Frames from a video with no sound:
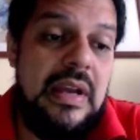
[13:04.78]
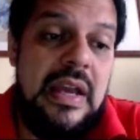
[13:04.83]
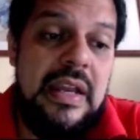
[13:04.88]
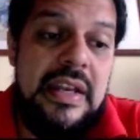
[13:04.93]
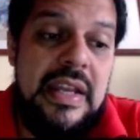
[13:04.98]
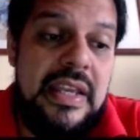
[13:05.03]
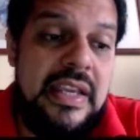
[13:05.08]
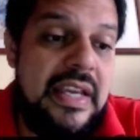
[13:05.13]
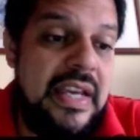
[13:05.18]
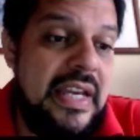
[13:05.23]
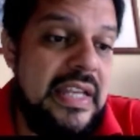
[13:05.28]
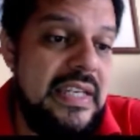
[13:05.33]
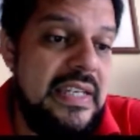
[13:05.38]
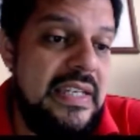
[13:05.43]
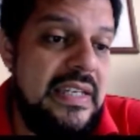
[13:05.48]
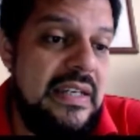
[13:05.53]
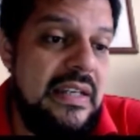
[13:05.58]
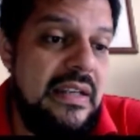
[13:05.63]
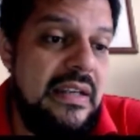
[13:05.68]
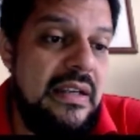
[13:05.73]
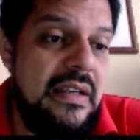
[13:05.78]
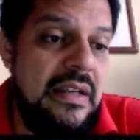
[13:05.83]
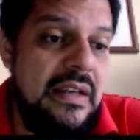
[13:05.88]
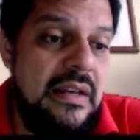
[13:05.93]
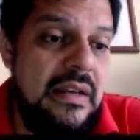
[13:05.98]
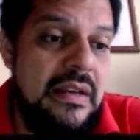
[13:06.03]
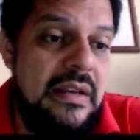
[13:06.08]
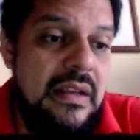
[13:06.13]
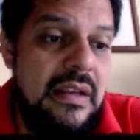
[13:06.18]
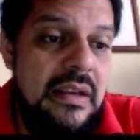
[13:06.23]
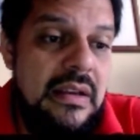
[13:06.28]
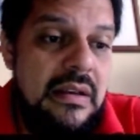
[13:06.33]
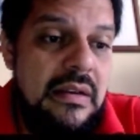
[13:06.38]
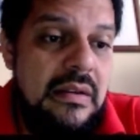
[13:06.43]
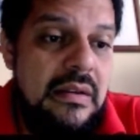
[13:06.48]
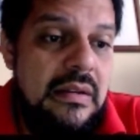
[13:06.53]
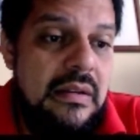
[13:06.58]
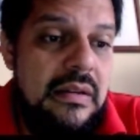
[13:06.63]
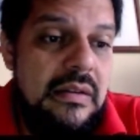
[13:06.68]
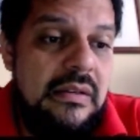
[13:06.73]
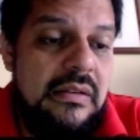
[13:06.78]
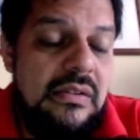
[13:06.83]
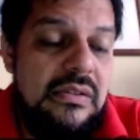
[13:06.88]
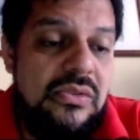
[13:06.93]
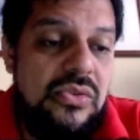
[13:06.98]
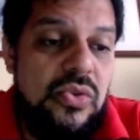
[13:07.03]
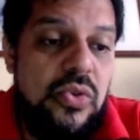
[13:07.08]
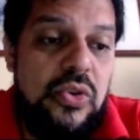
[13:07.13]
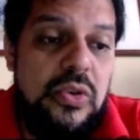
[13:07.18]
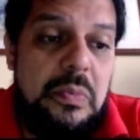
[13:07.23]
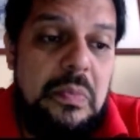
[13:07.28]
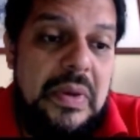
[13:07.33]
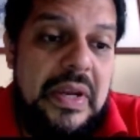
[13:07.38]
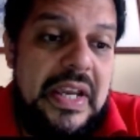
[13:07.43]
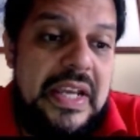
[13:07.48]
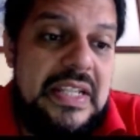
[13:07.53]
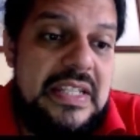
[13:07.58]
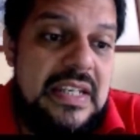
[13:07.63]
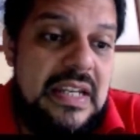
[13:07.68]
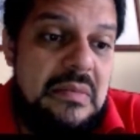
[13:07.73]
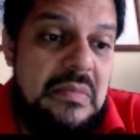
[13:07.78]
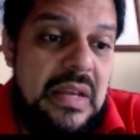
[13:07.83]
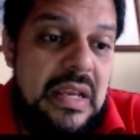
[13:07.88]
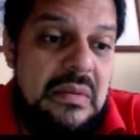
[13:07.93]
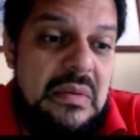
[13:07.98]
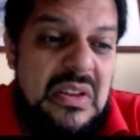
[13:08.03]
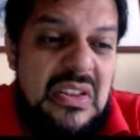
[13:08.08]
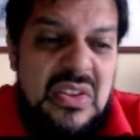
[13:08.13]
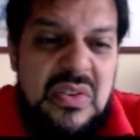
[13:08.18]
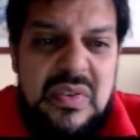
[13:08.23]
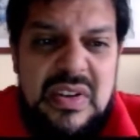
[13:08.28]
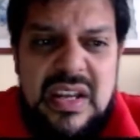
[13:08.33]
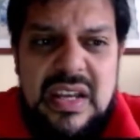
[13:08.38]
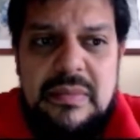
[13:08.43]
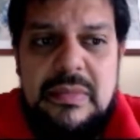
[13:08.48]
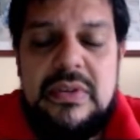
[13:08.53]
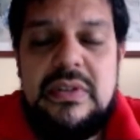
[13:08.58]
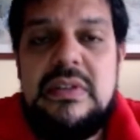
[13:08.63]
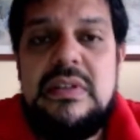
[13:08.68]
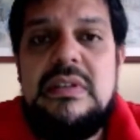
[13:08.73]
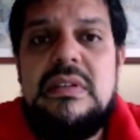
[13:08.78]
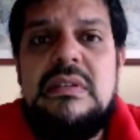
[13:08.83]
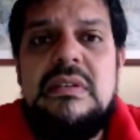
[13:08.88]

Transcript: guess 2 spades and maybe 3 diamonds.